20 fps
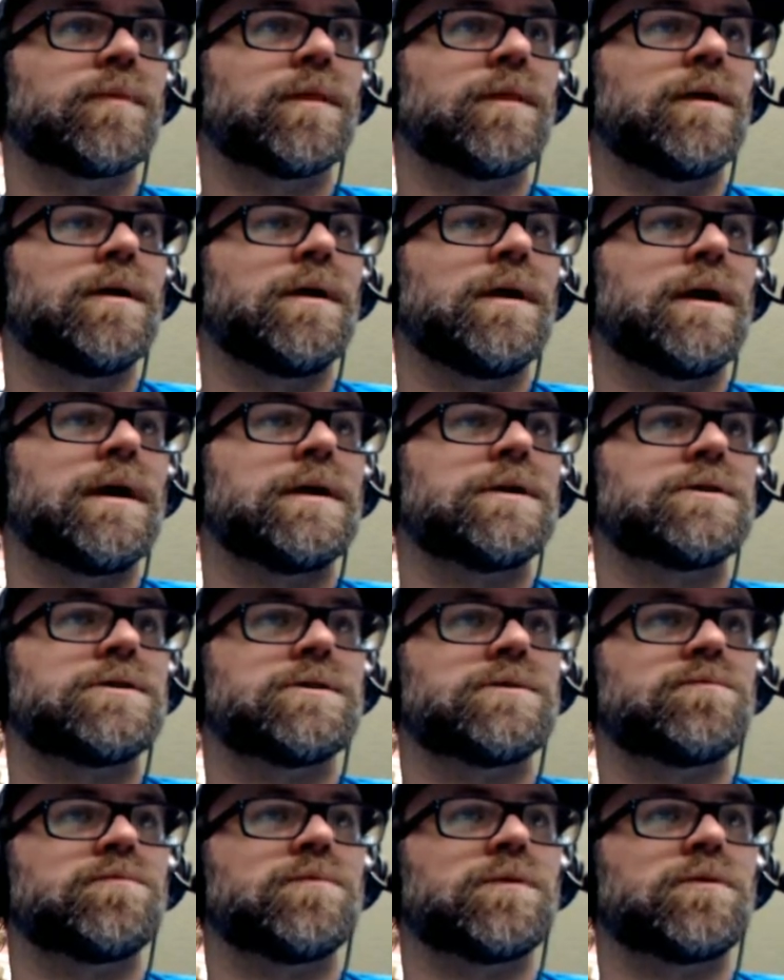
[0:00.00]
I just
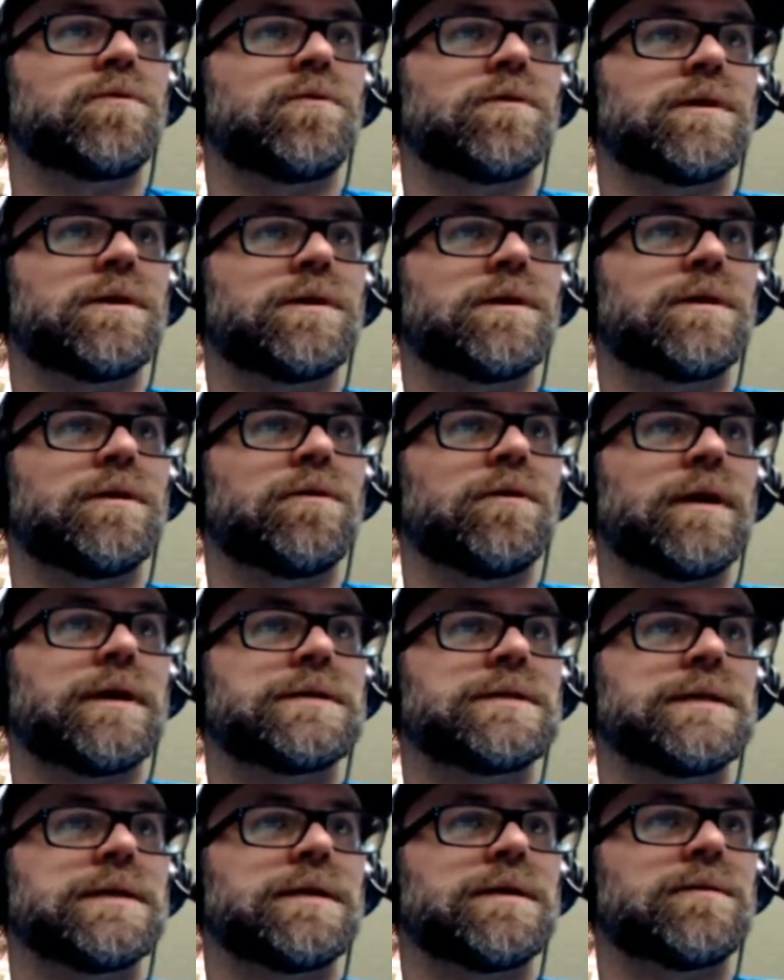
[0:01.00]
record it, or I
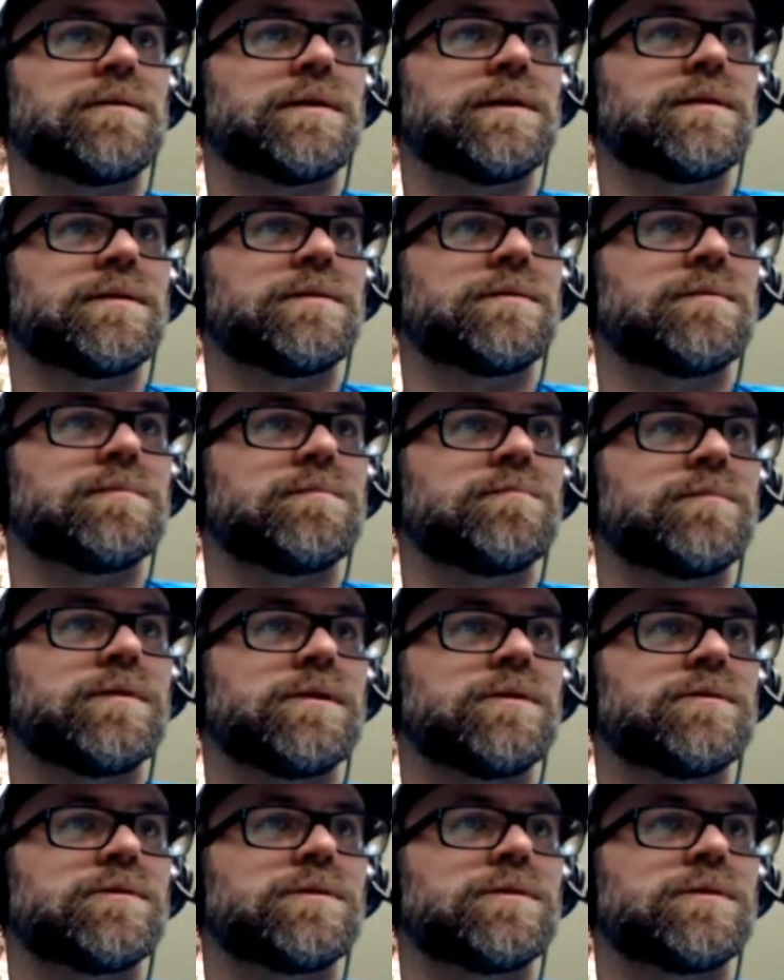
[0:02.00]
take it out in post.